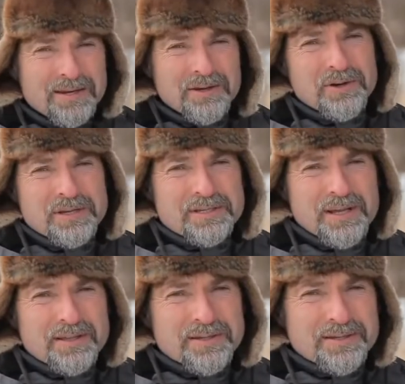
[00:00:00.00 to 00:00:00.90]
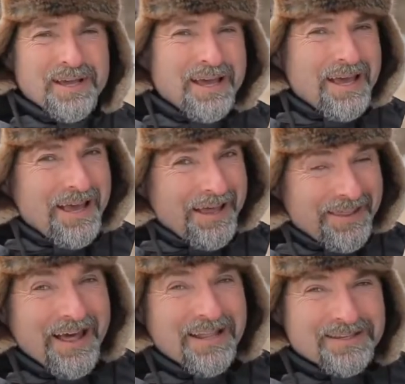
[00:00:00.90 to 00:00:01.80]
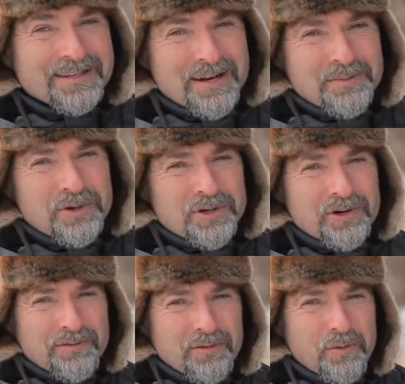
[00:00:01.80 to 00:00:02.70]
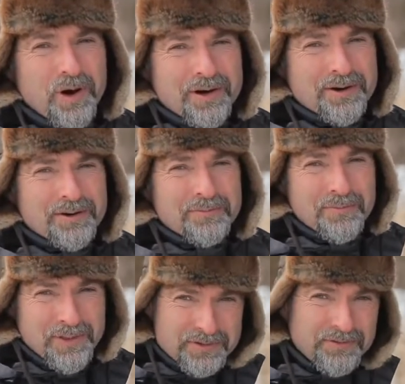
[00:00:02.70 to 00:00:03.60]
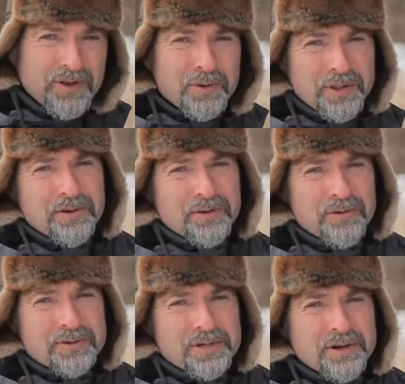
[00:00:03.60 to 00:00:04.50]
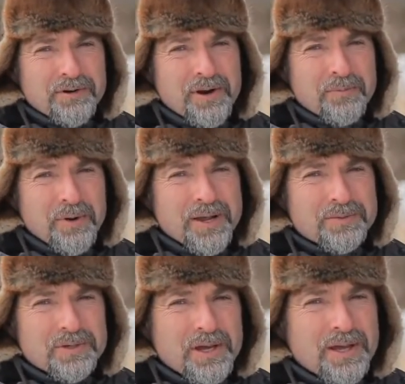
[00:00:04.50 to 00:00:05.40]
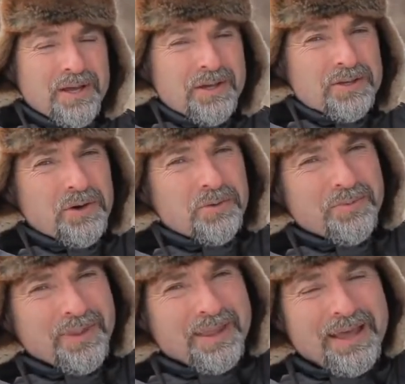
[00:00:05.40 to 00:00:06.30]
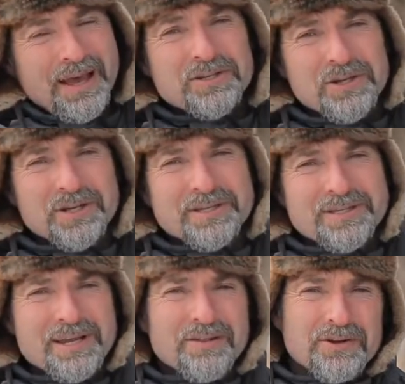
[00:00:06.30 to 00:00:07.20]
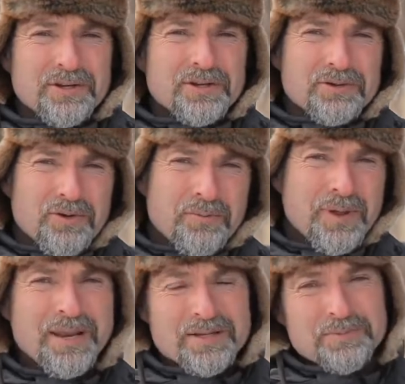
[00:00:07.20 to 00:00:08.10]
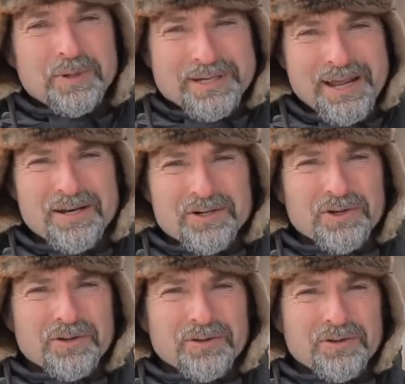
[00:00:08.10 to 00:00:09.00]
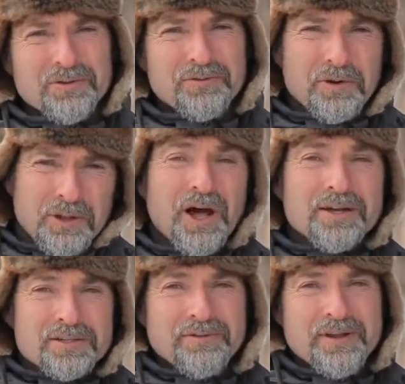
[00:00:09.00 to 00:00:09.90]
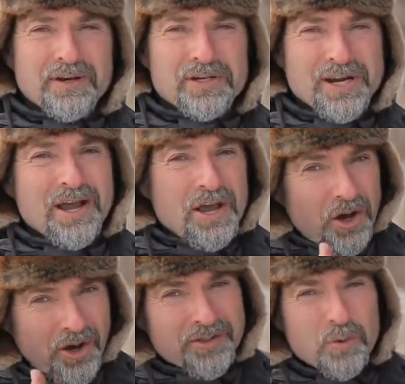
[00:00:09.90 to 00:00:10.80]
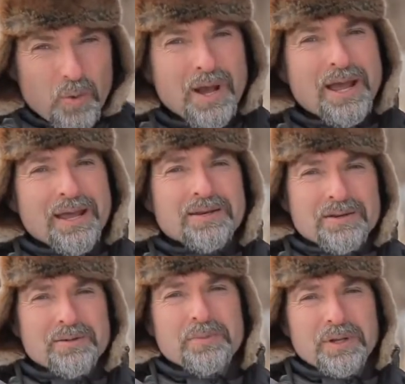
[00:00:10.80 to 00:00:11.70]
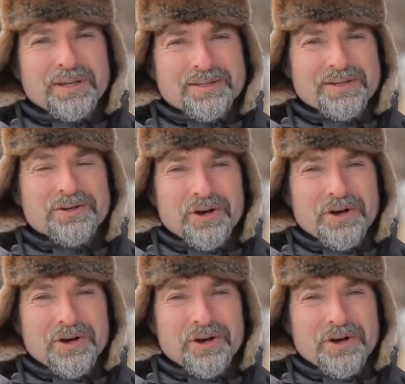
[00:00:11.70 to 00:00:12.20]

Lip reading: degrees Celsius, and that's the temperature of the water that's flowing through those underground pipes. So, as you can see, there's a tremendous potential for loss of energy on the way to the buildings that you're